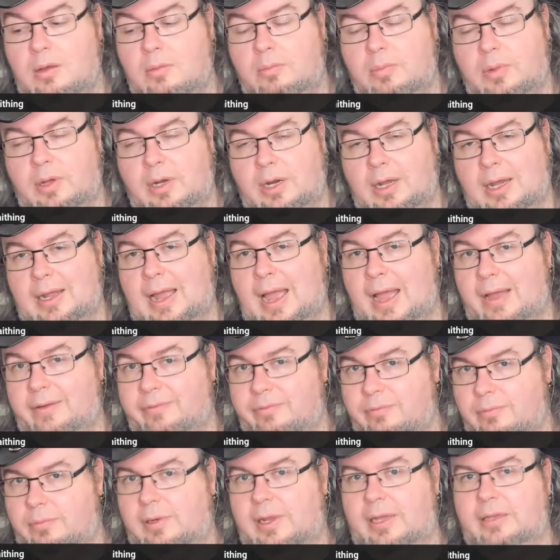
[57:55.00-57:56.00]
but I
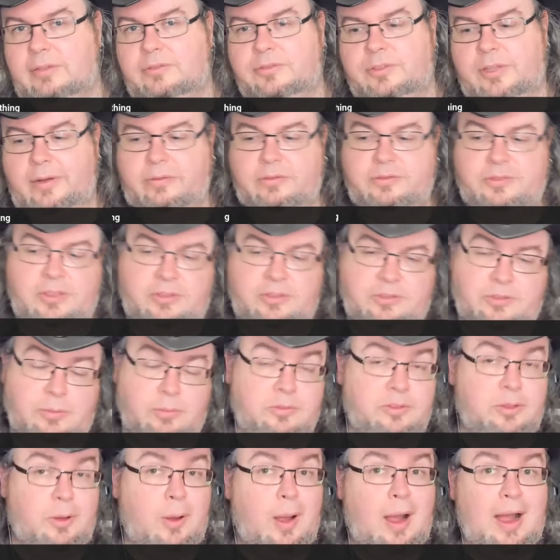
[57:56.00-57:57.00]
haven't played Cypher system,
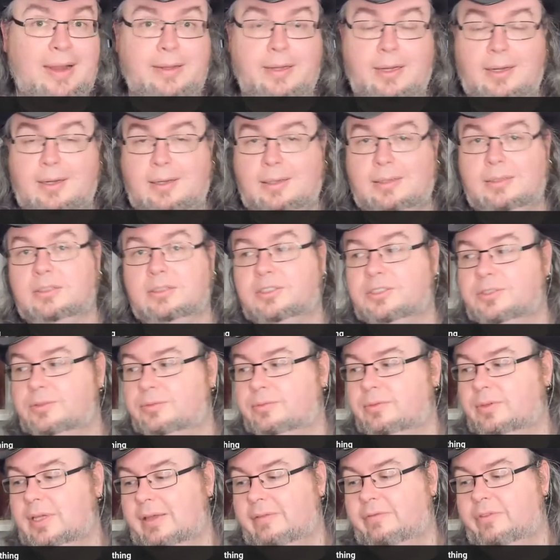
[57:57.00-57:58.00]
so I can't
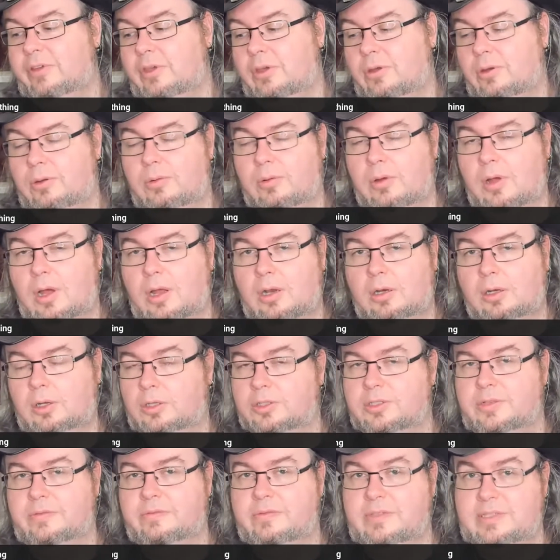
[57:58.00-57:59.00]
give you a
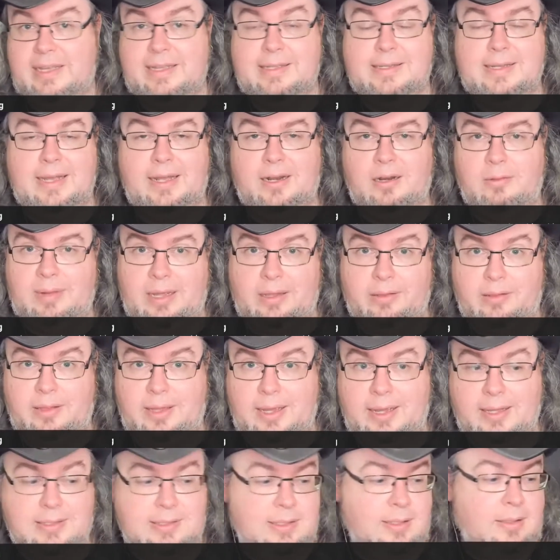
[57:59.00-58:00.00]
lot of detail about
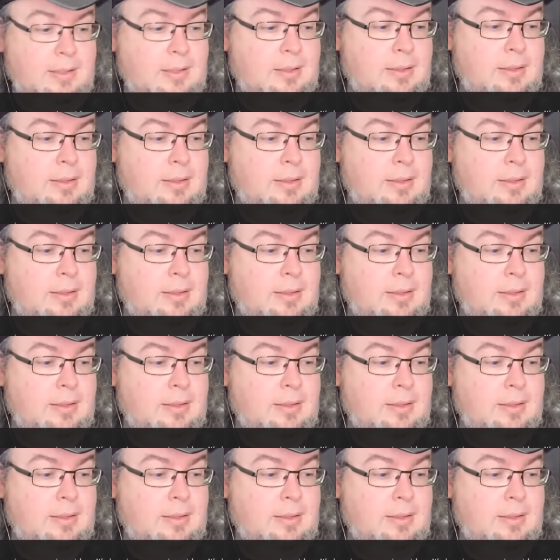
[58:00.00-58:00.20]
that.